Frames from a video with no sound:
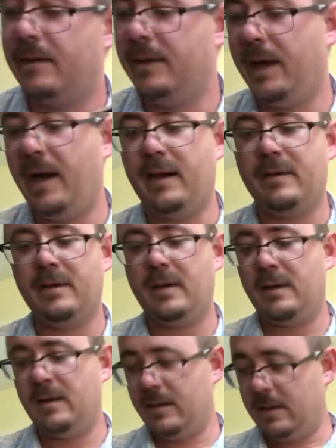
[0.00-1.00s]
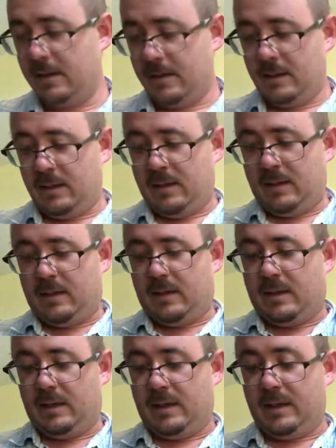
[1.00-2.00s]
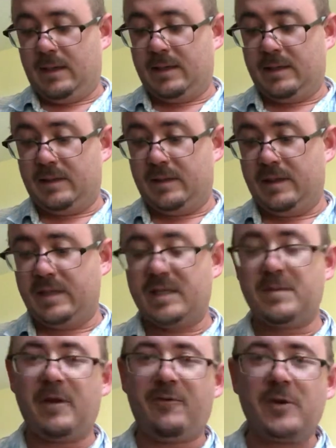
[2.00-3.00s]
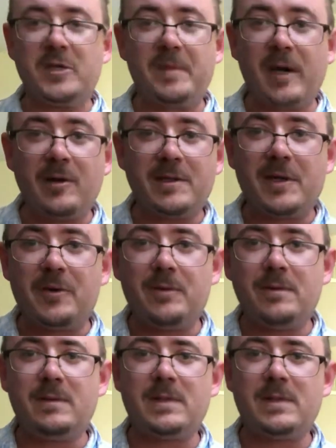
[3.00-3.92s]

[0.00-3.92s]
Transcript: Yeah. This is my first baritone,